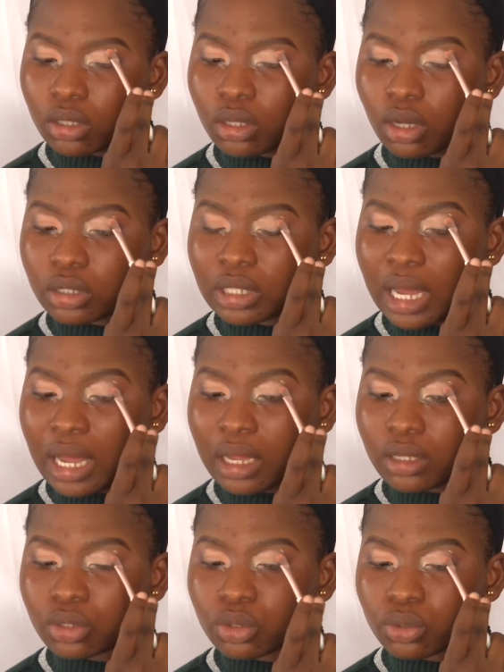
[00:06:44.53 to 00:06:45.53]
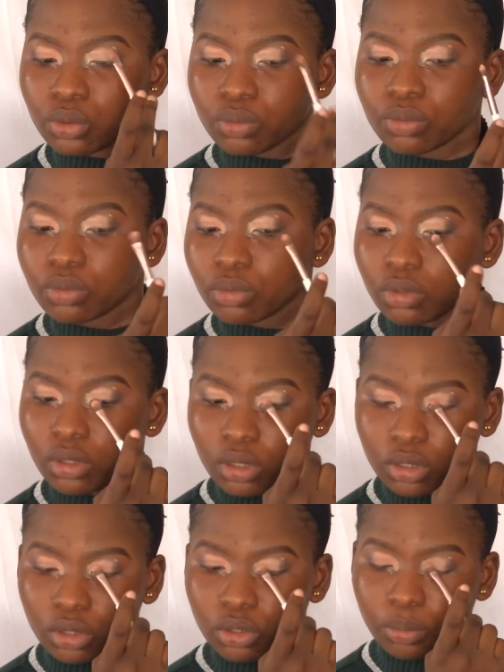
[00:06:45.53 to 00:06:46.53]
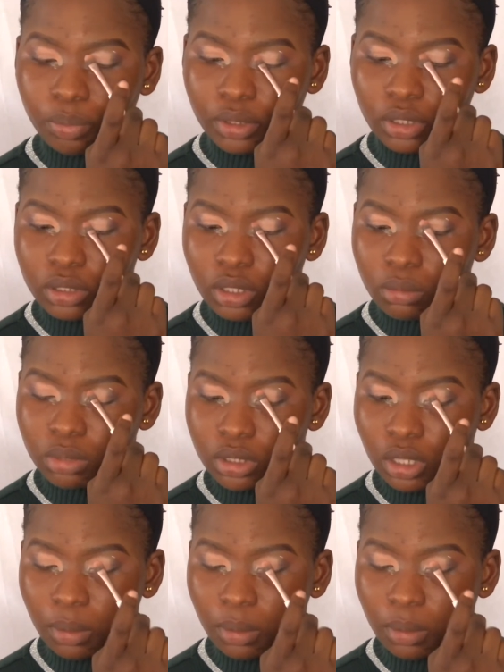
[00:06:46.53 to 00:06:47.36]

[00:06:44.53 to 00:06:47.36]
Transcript: other eye too. You repeat the same step.